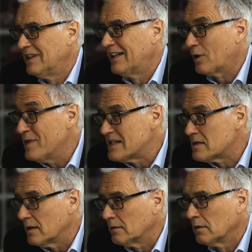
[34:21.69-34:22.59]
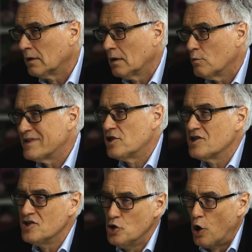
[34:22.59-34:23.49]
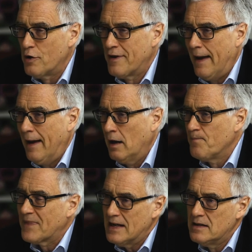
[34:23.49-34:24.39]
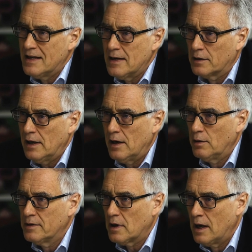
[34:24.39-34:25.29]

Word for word: liquidity which is not there in the inherent